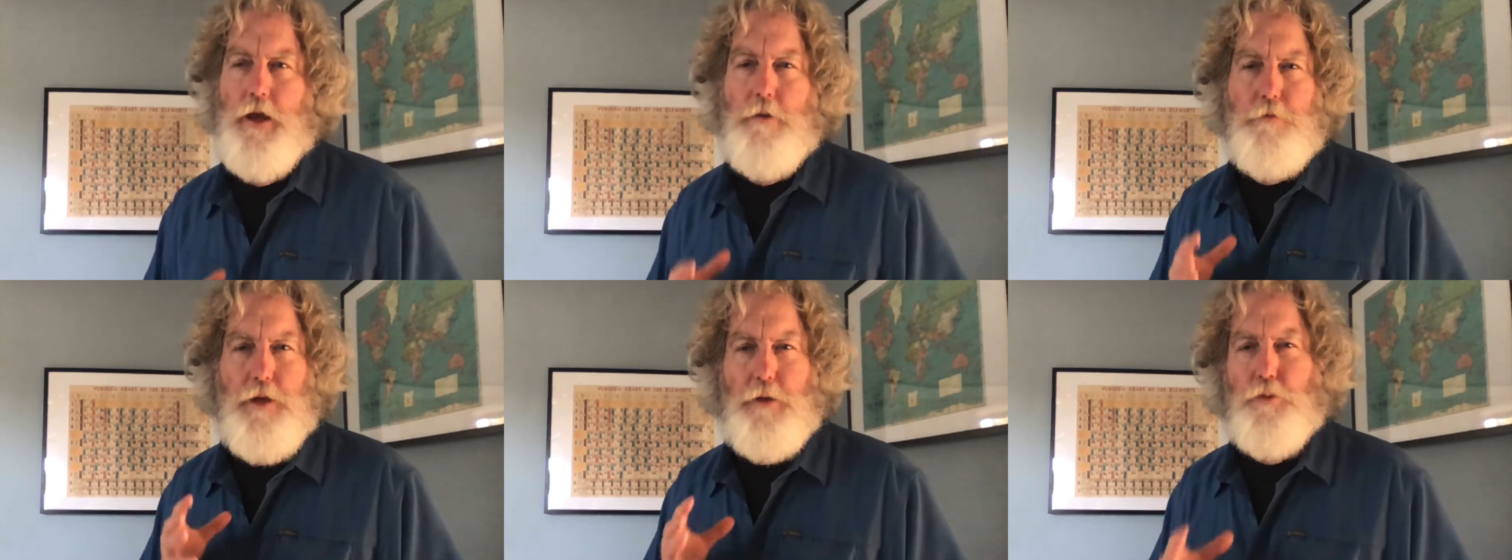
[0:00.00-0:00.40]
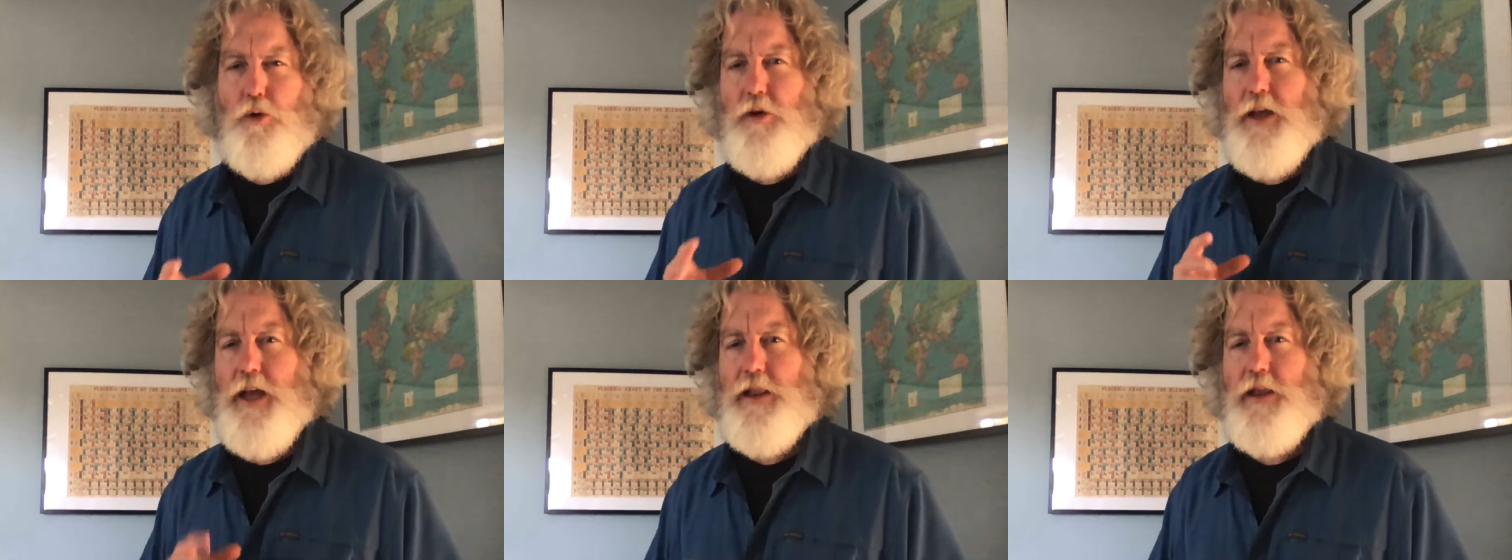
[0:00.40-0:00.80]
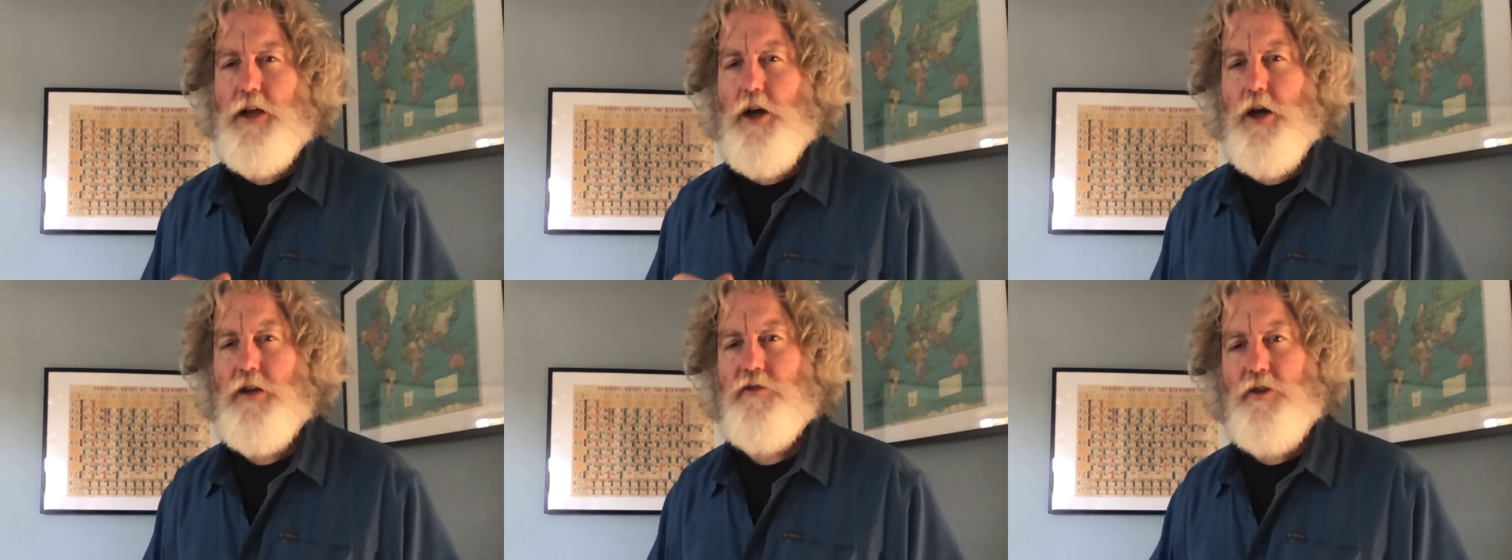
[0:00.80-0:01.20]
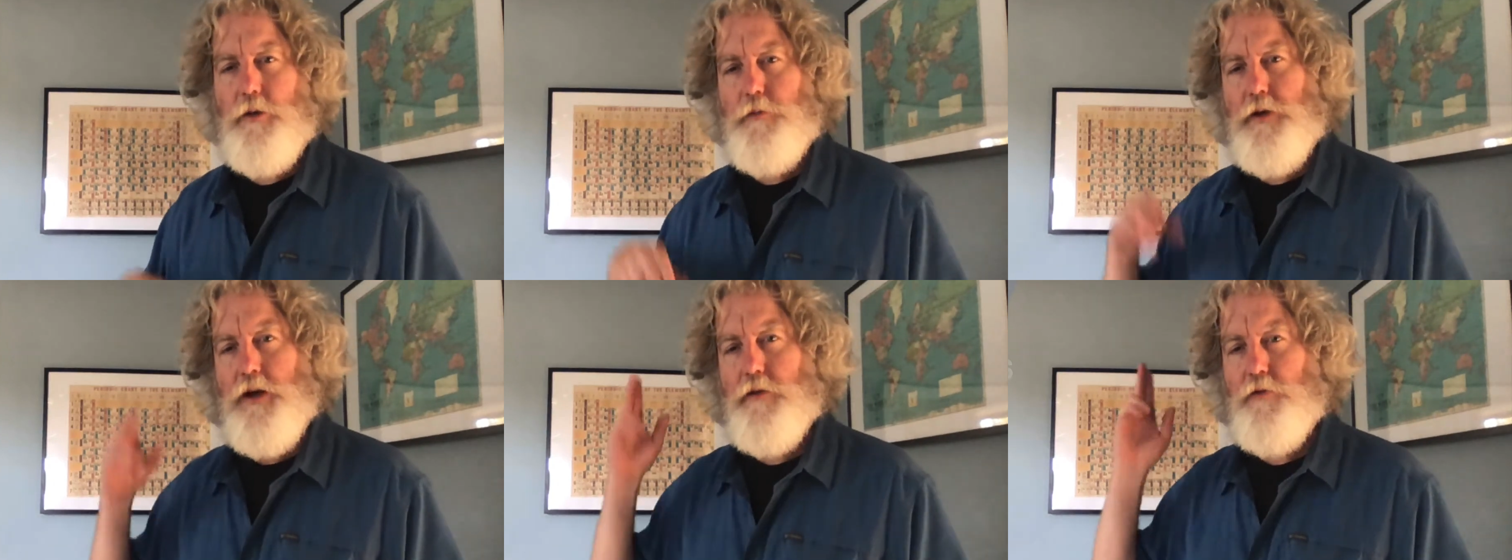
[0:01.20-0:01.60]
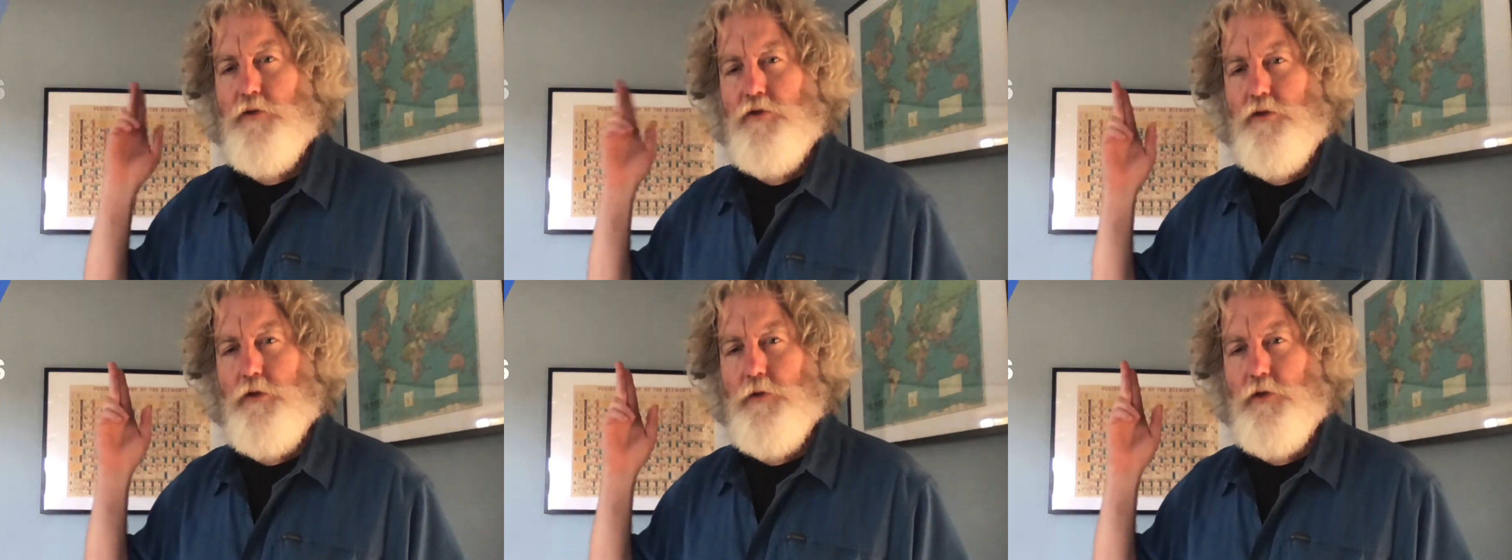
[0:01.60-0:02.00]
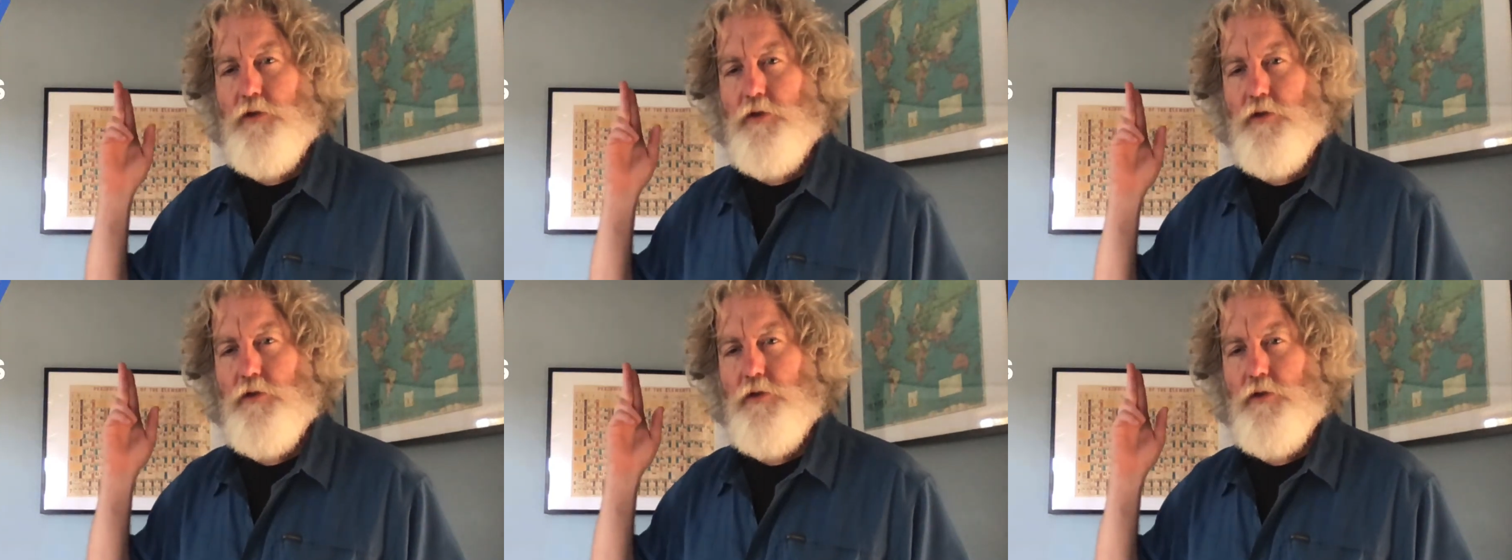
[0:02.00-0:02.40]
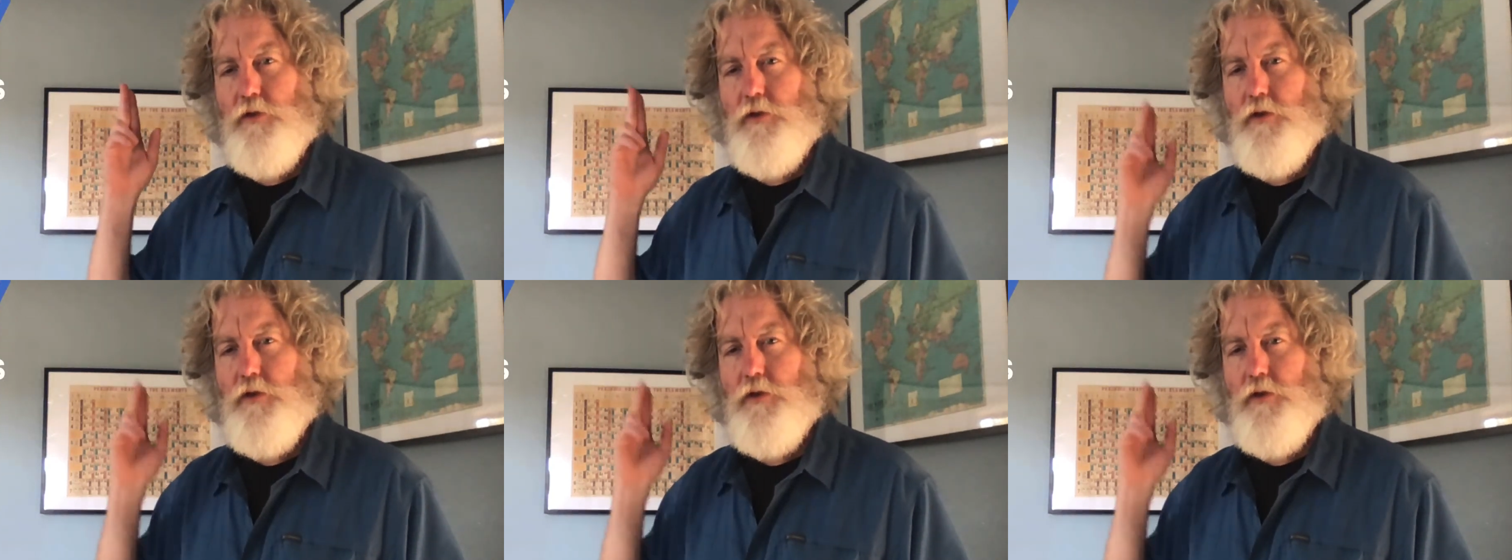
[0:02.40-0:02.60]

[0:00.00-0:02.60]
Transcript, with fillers: People get the concept of services